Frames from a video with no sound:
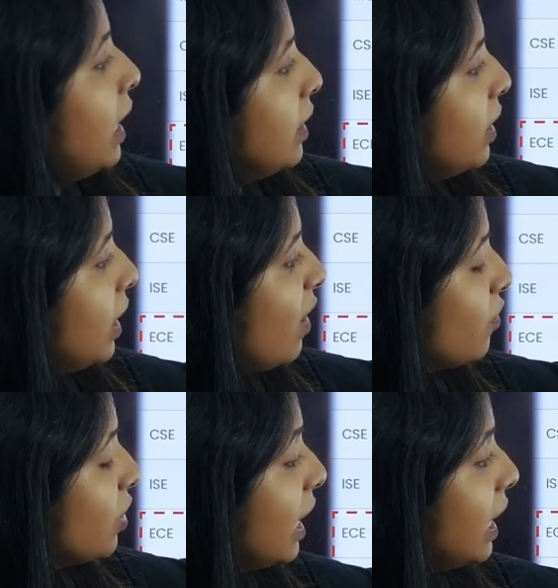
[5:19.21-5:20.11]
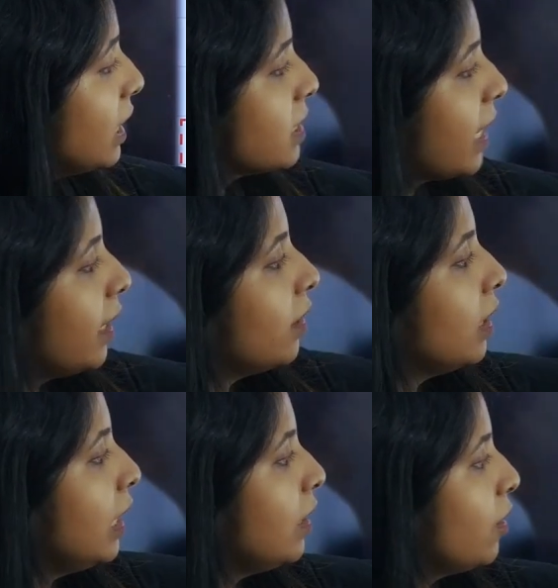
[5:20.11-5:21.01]
and they have getting a
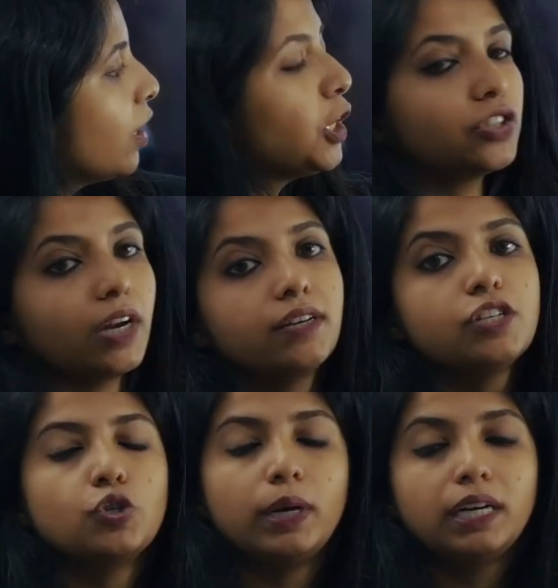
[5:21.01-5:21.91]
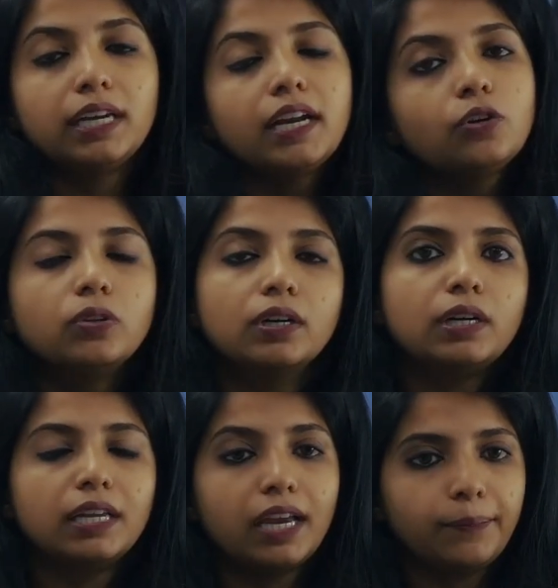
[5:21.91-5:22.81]
salary in a range that is 28 to
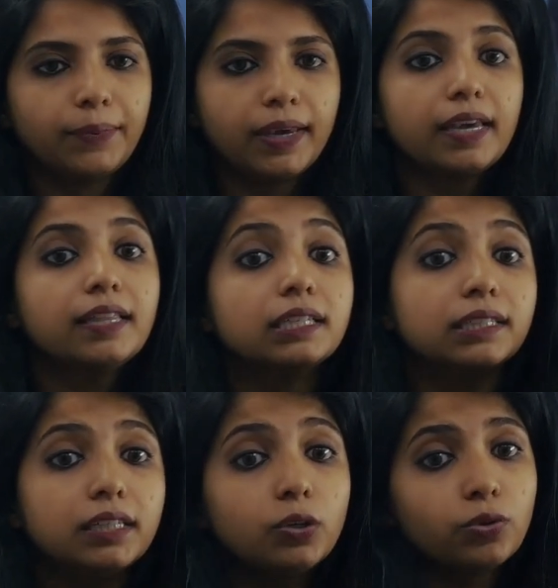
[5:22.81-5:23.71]
30 LPA in the year